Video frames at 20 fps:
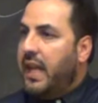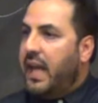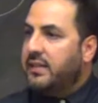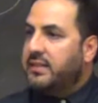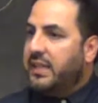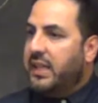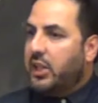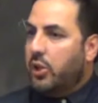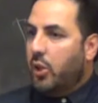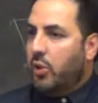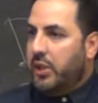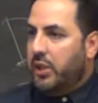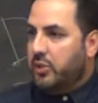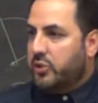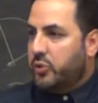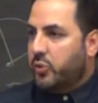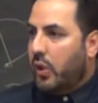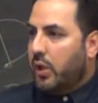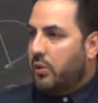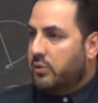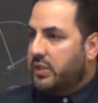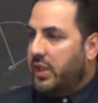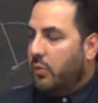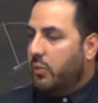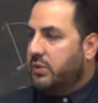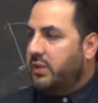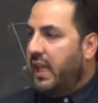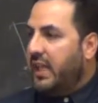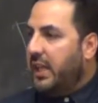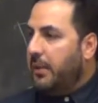the anti-colonial struggles that
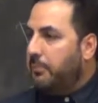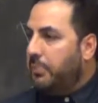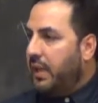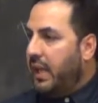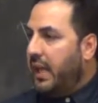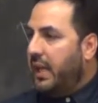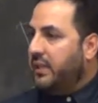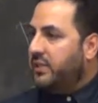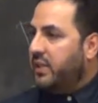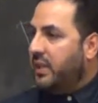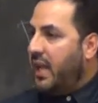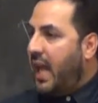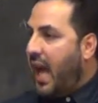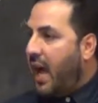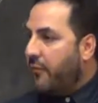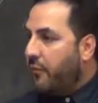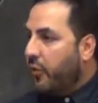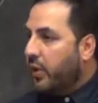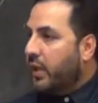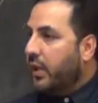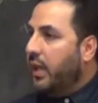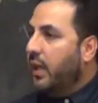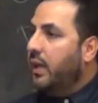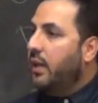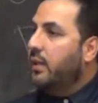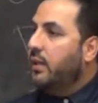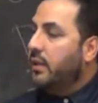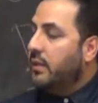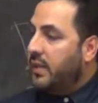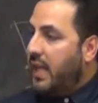were taking place in
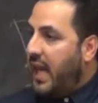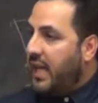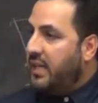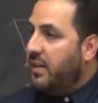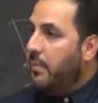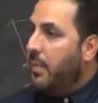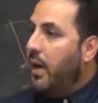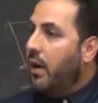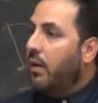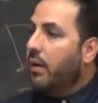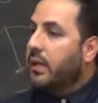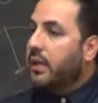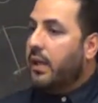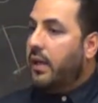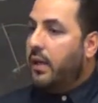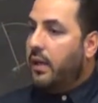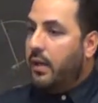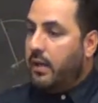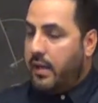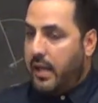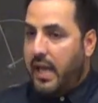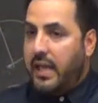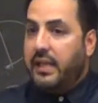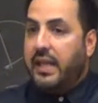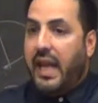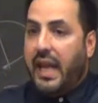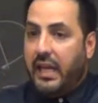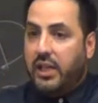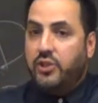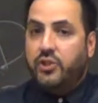Africa, Latin America, and
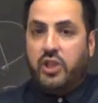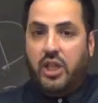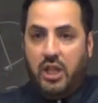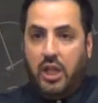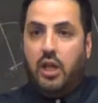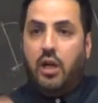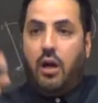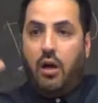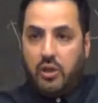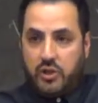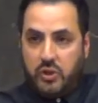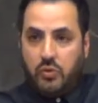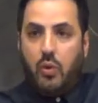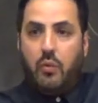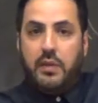Asia, also